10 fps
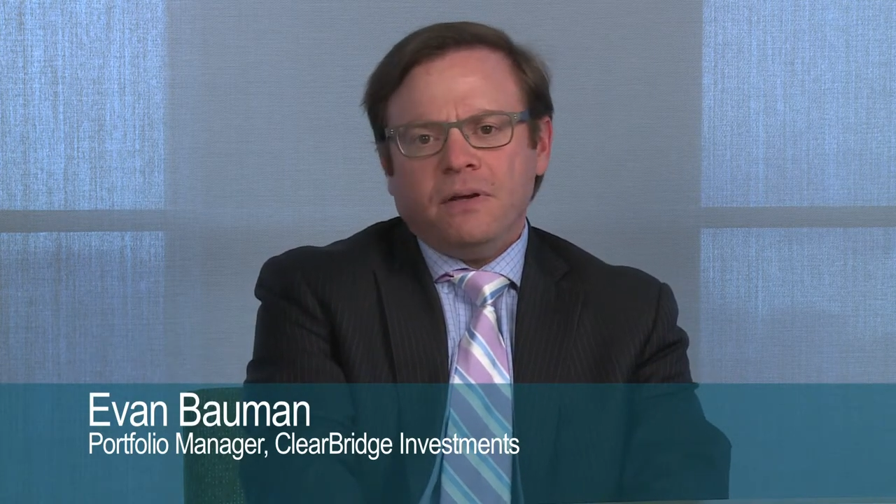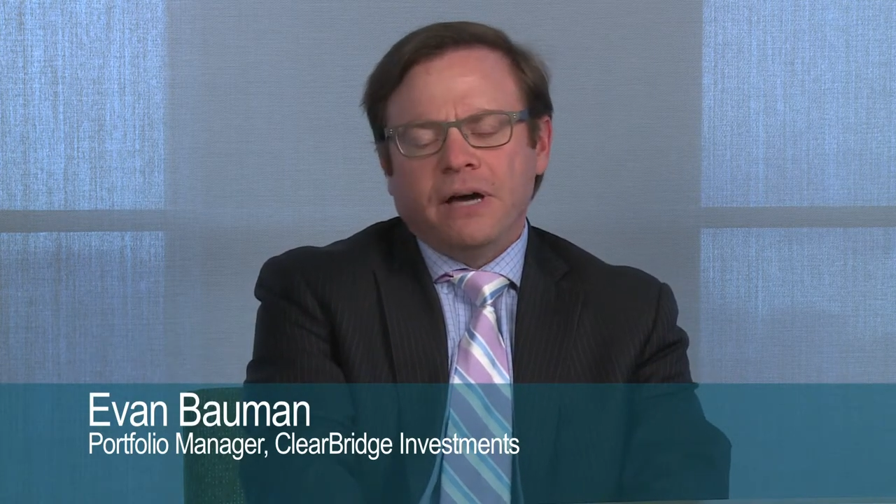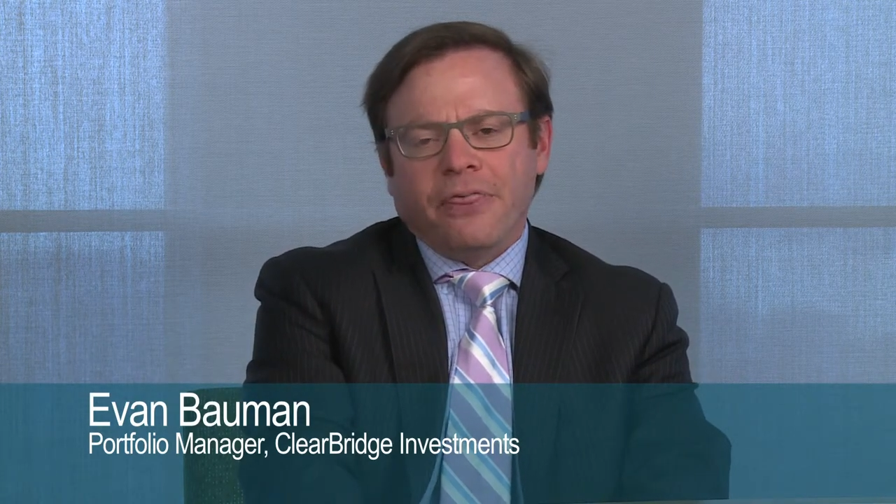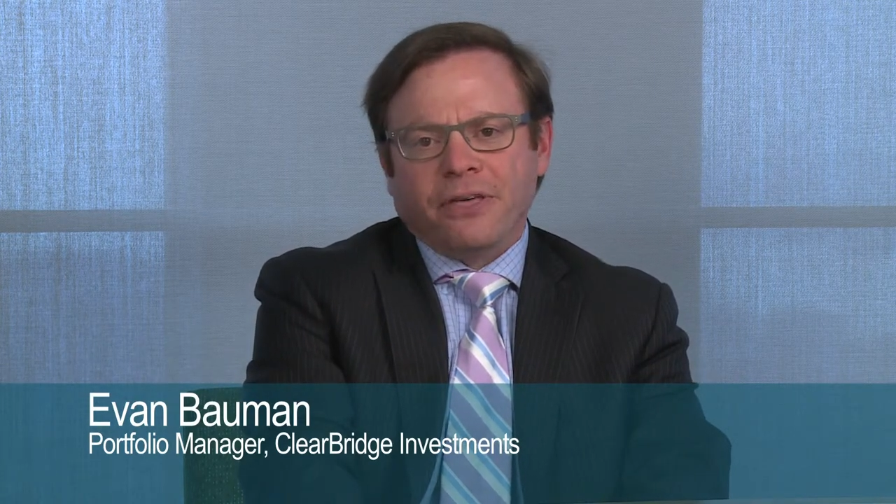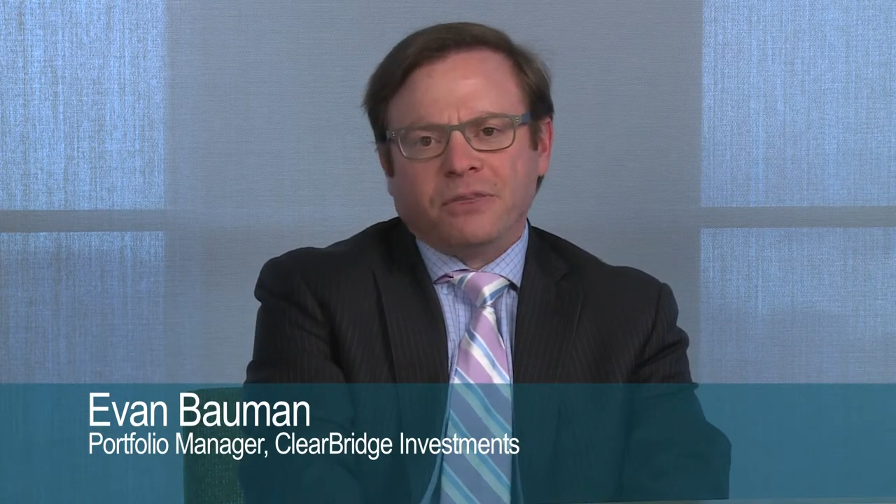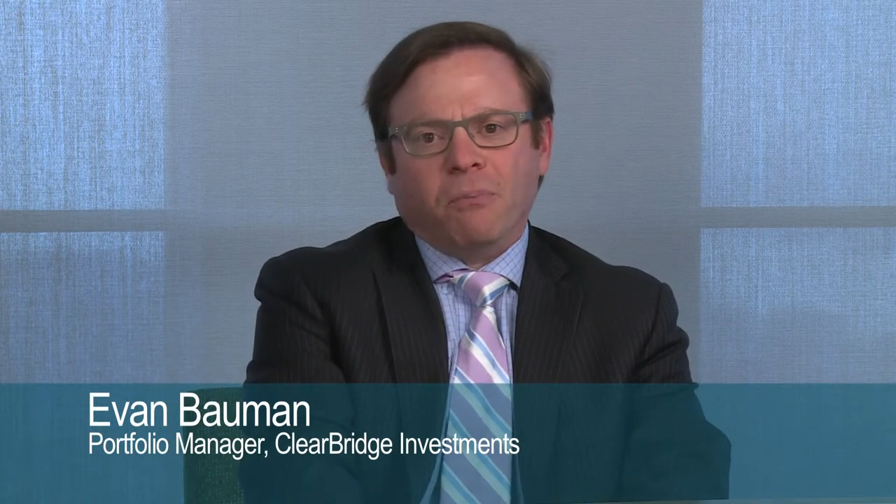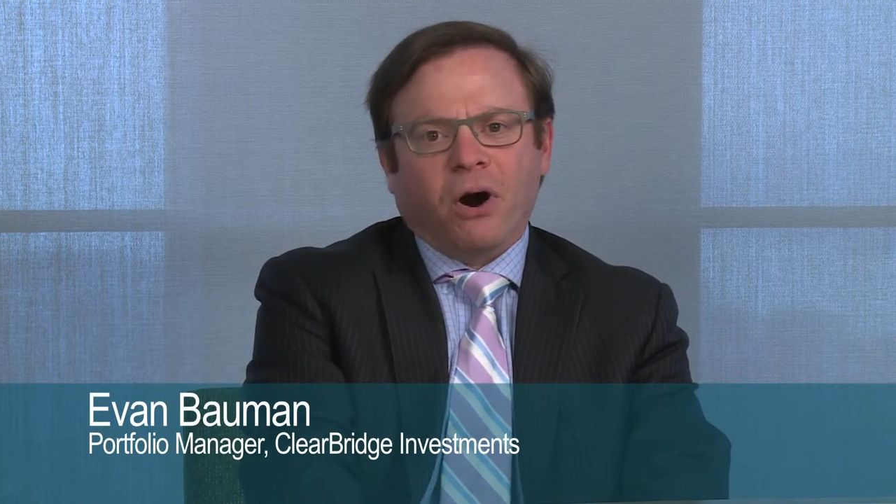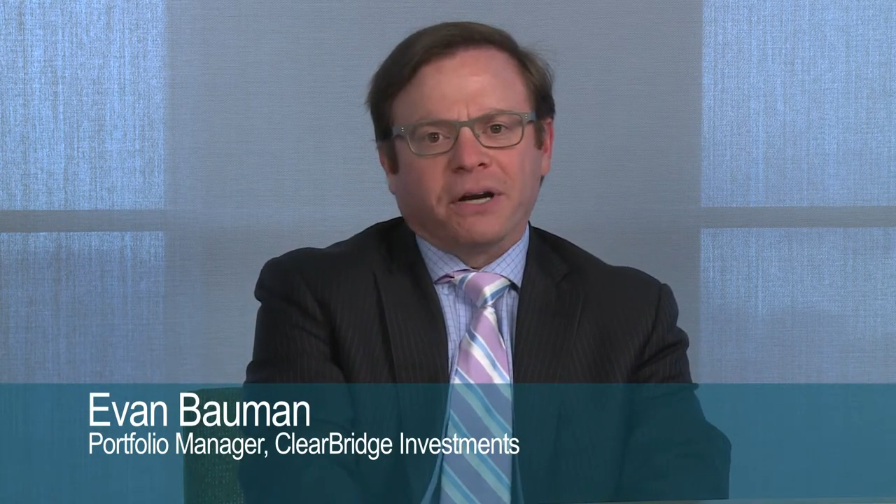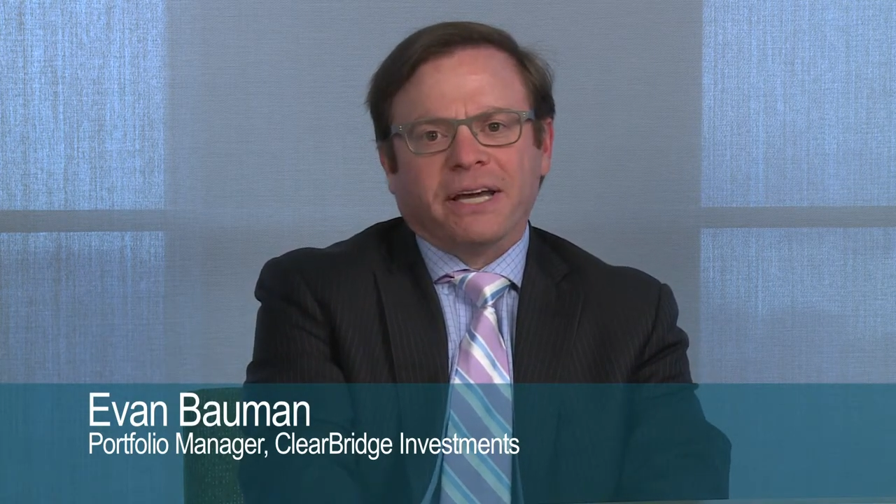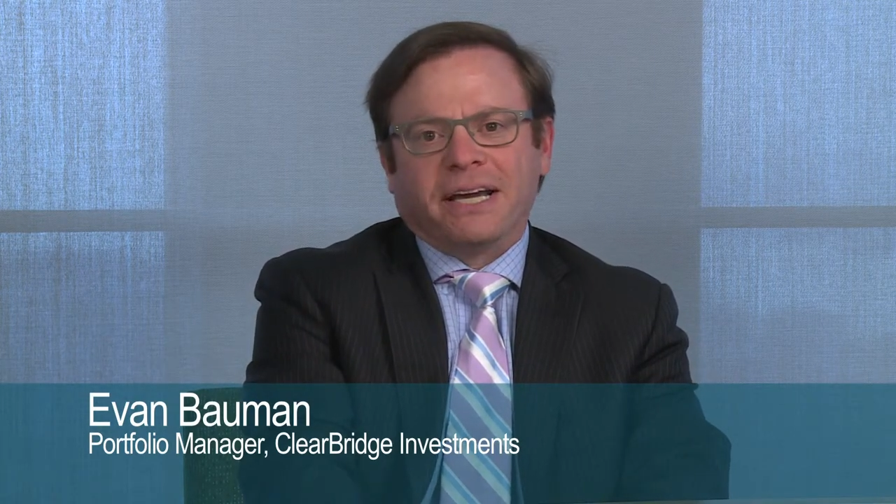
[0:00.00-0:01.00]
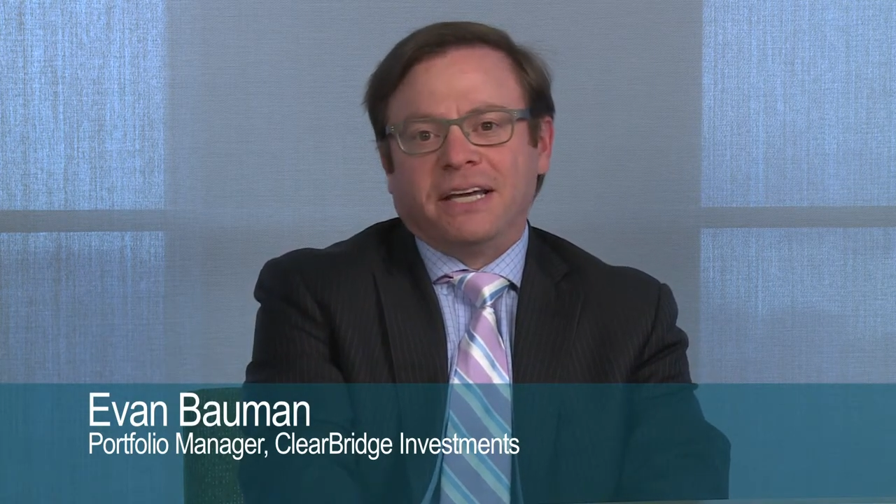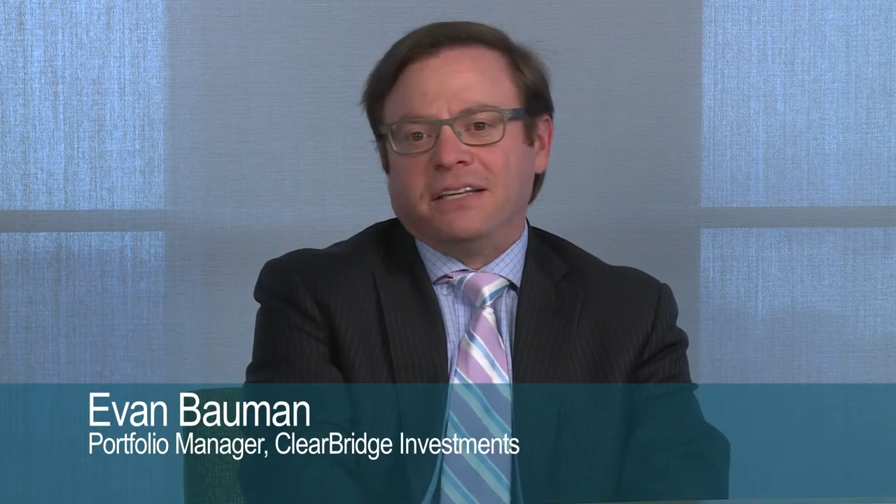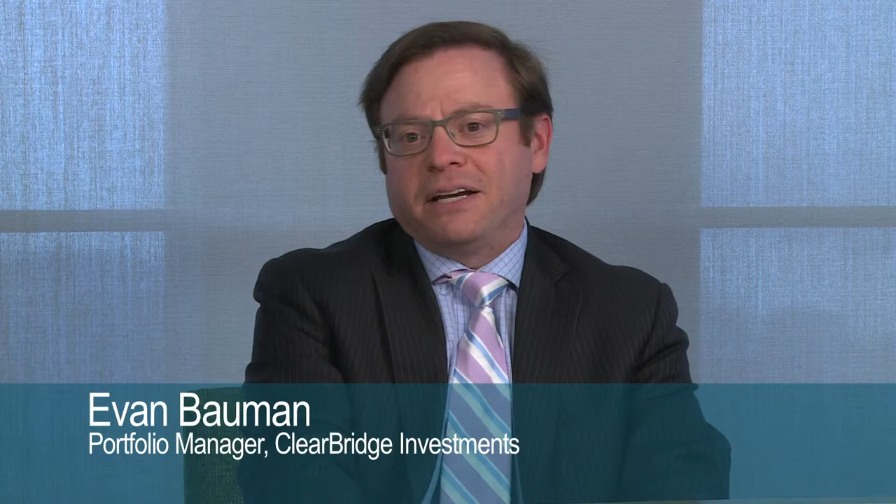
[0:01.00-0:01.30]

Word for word: I think the market can